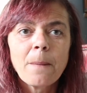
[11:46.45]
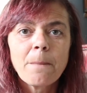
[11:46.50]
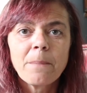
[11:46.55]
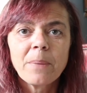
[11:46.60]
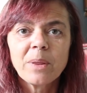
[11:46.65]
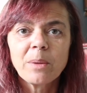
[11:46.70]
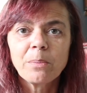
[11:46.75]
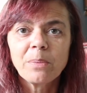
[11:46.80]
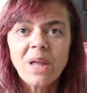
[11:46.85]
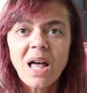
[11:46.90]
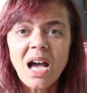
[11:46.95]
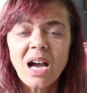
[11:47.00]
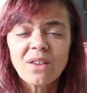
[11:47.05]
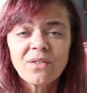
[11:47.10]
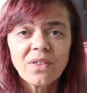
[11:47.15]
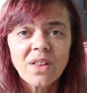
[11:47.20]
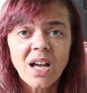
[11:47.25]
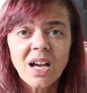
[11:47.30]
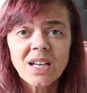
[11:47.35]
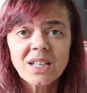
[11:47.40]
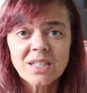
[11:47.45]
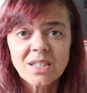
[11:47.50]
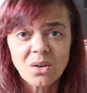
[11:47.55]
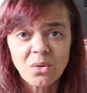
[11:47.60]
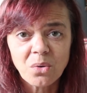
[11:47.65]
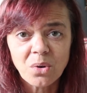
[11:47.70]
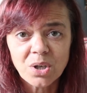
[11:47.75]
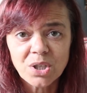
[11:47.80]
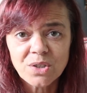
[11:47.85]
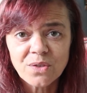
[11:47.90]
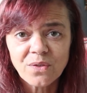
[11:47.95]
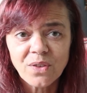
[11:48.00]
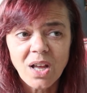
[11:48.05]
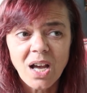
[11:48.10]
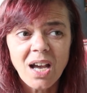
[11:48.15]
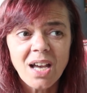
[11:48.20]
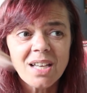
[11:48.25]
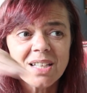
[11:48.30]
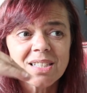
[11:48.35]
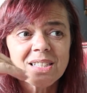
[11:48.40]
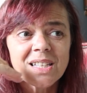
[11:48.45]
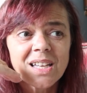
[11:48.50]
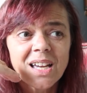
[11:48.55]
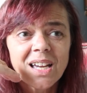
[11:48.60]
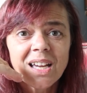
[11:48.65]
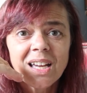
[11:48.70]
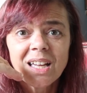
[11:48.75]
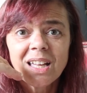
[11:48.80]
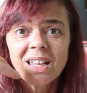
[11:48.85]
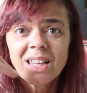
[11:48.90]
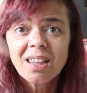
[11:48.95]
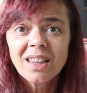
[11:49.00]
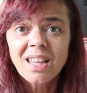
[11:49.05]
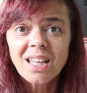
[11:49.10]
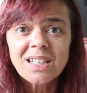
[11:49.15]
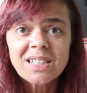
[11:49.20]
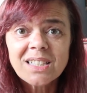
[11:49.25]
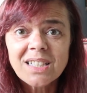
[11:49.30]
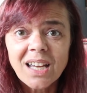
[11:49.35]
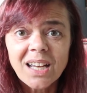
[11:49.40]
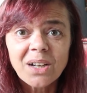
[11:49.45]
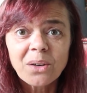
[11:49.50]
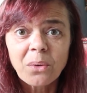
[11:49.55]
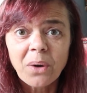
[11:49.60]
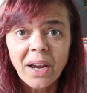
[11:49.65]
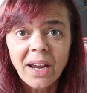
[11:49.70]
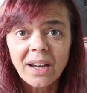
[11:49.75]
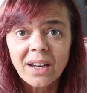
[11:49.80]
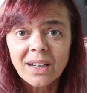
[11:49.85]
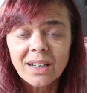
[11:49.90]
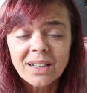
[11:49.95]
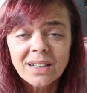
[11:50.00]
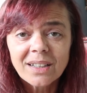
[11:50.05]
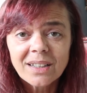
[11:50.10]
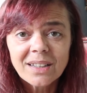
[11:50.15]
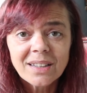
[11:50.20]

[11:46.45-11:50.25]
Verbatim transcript: but the black flies, the horse flies, they stayed away.